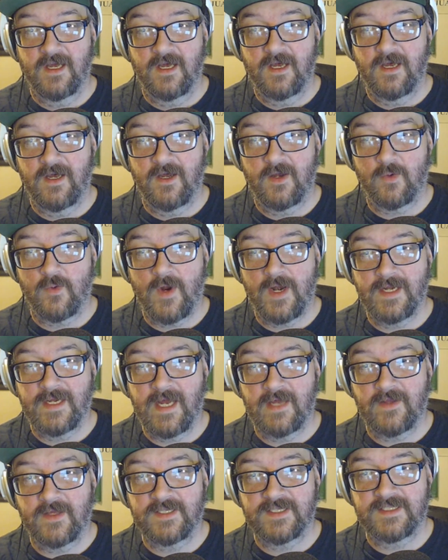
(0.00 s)
running down
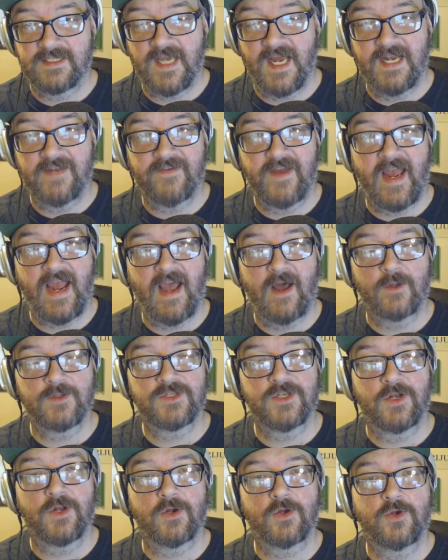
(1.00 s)
the side of a house
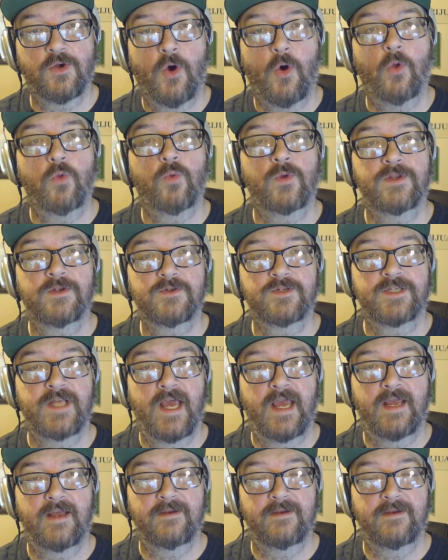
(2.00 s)
on a cold winter's day.